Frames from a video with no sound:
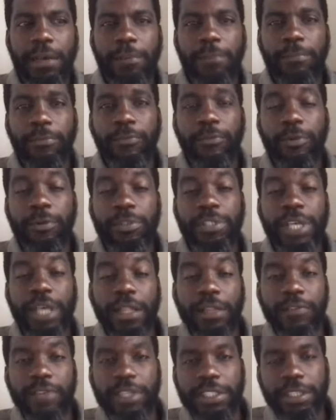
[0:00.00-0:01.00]
food
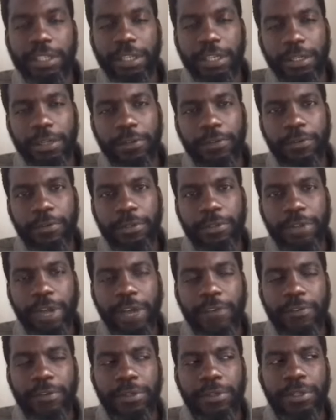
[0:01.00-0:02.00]
television or food
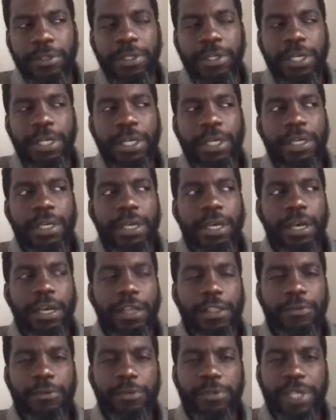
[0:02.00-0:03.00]
travel
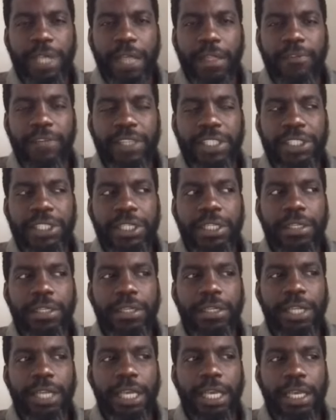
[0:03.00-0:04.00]
through
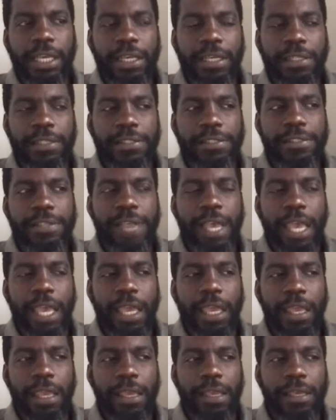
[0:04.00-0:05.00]
television is
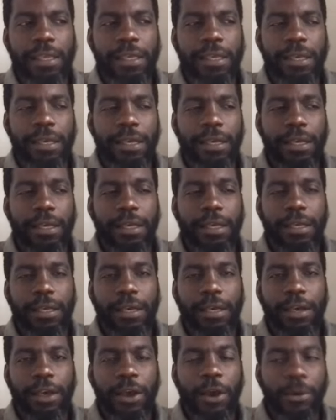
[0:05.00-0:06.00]
a
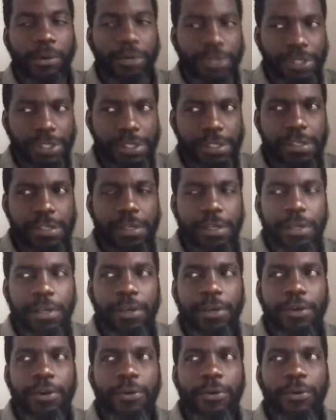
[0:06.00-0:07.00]
host
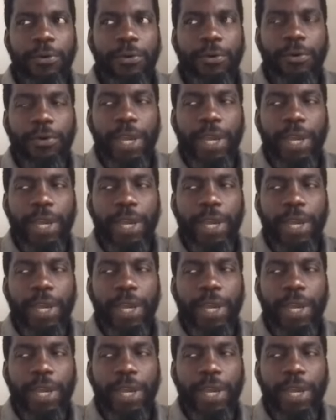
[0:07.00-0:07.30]
who